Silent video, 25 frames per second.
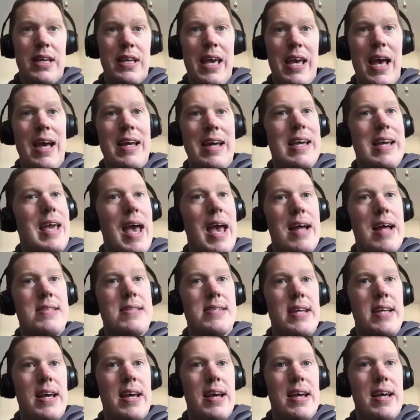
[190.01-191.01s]
get
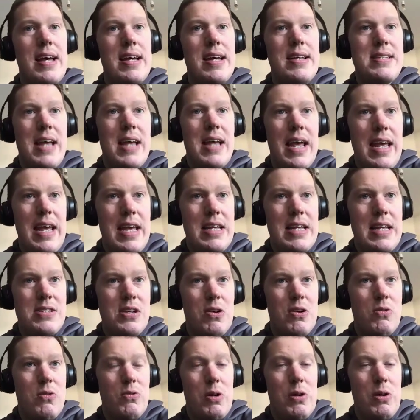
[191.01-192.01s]
Nketiah as
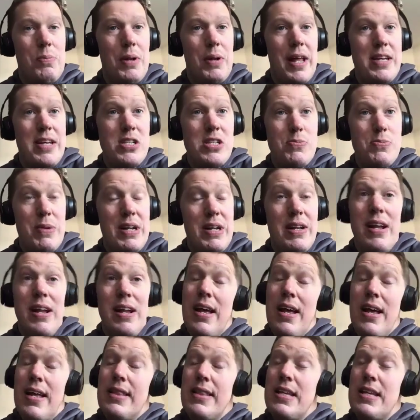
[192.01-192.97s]
his replacement.